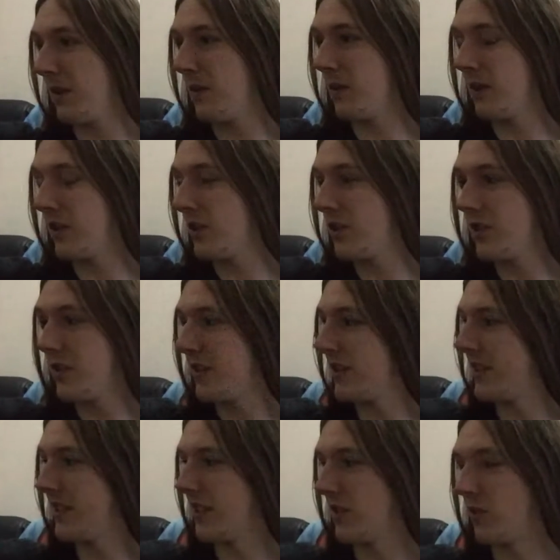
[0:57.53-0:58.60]
which
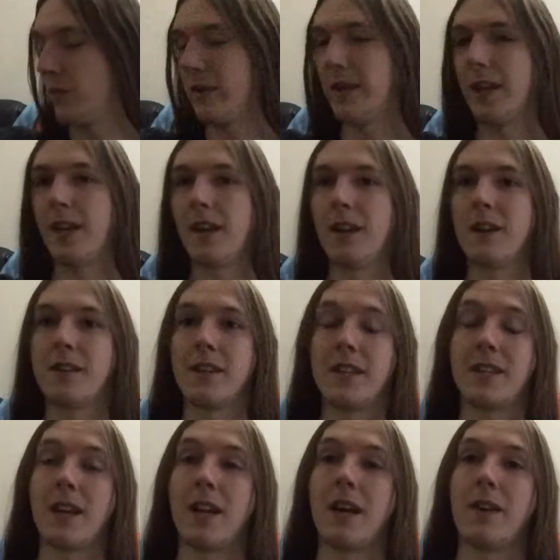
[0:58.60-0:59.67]
is just ridiculous. I
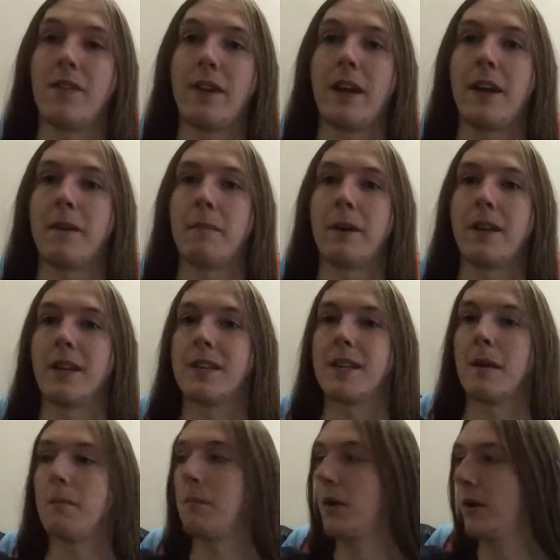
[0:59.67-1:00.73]
still haven't had my
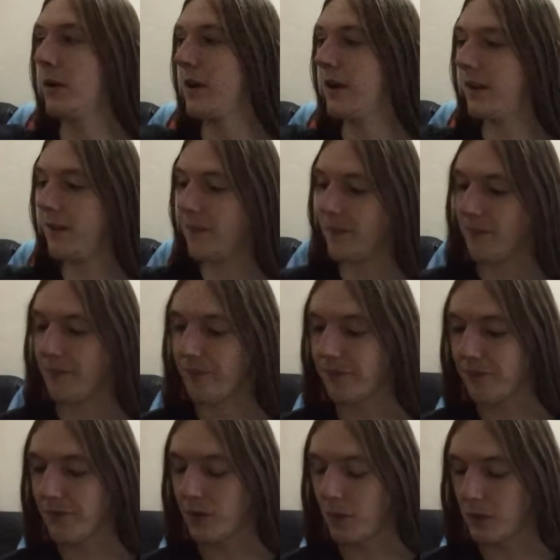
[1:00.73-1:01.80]
December crate,
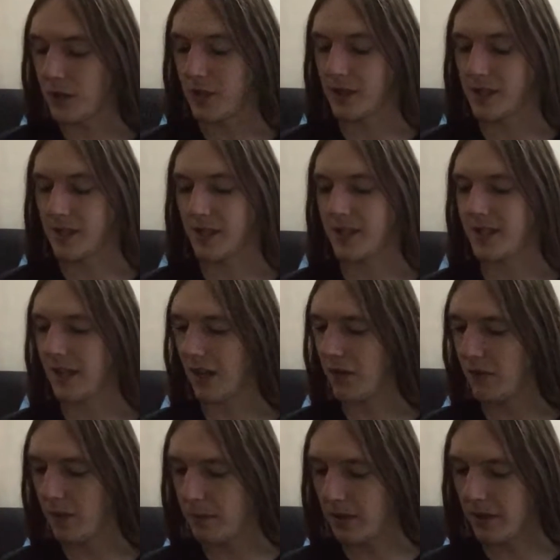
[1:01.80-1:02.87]
which is
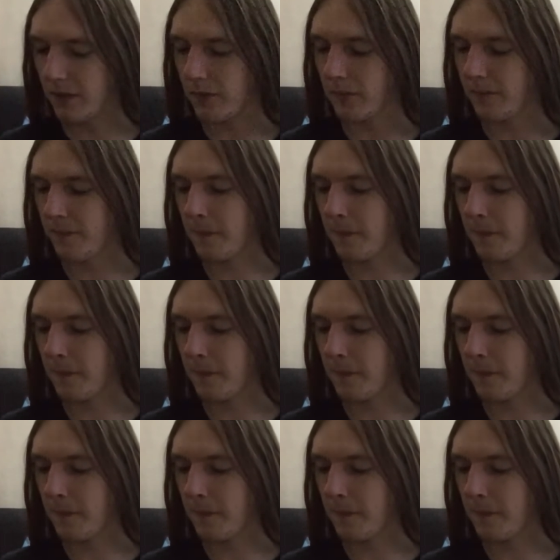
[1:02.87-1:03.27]
Stealth, I believe.